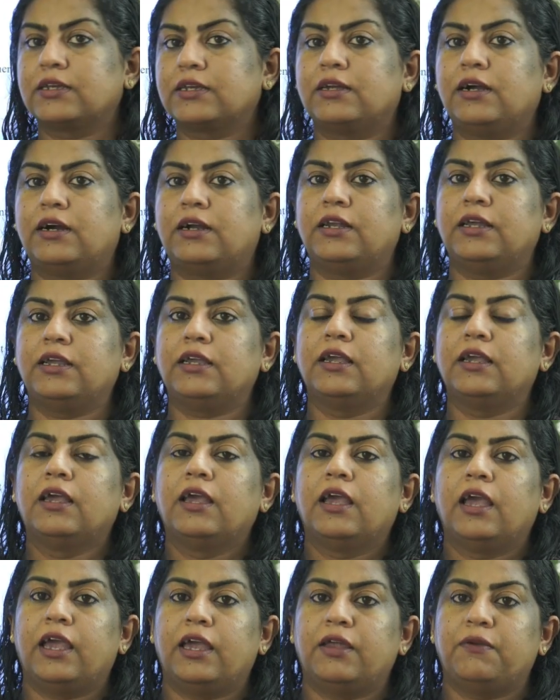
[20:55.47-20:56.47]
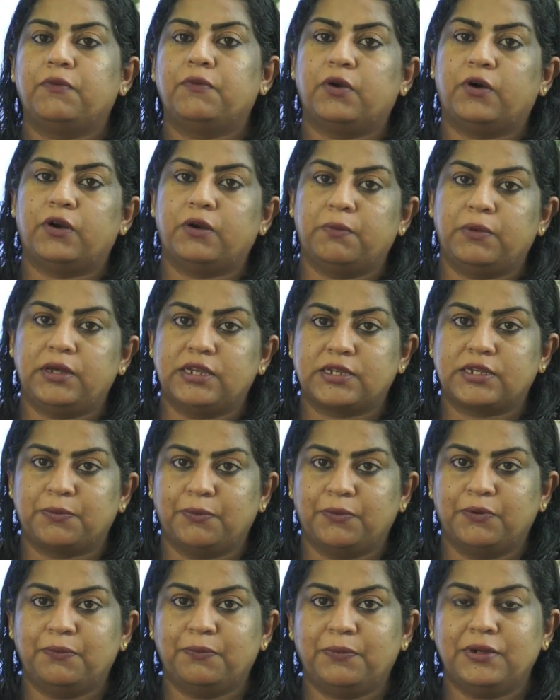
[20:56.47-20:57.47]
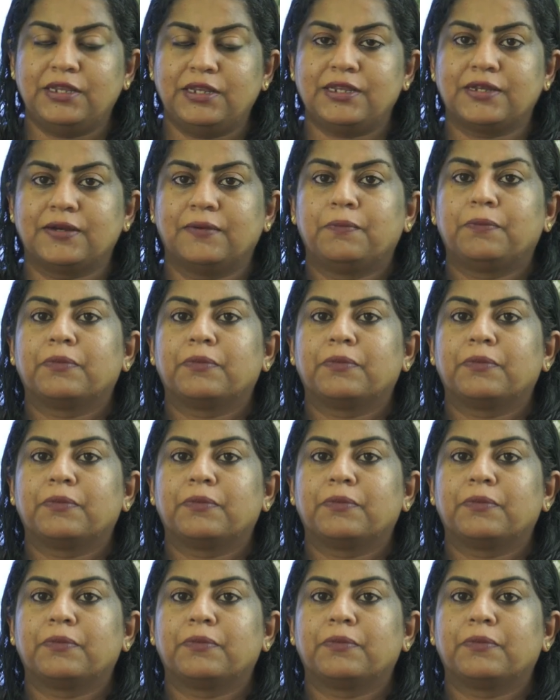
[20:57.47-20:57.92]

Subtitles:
regarding environment movement.